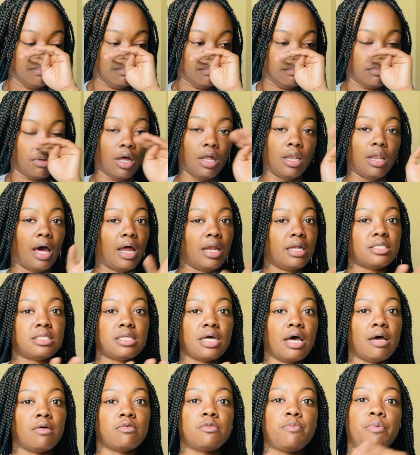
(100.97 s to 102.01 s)
A lot of
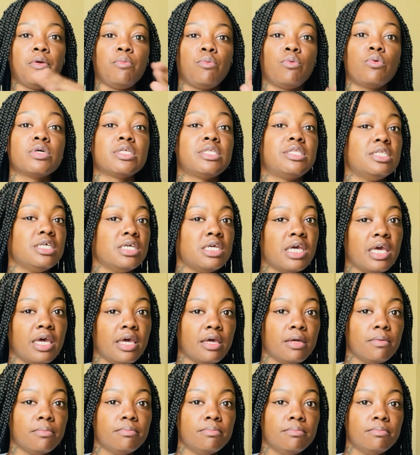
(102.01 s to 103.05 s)
times people will see
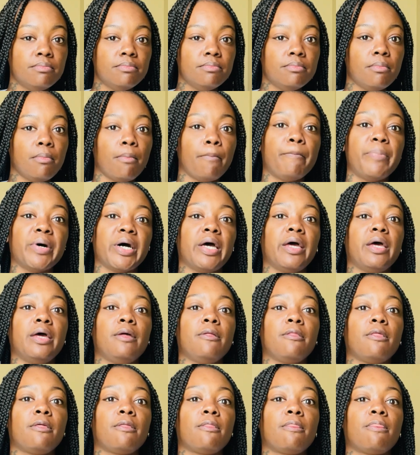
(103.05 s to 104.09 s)
it,
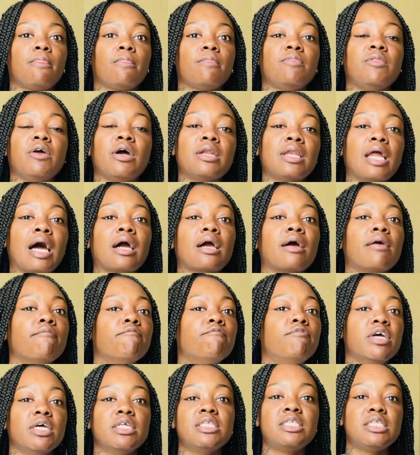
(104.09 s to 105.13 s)
but they're not
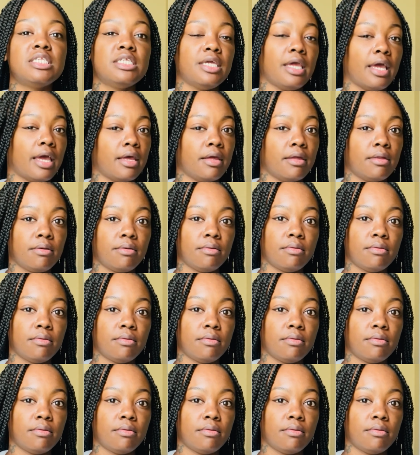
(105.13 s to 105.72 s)
convinced yet.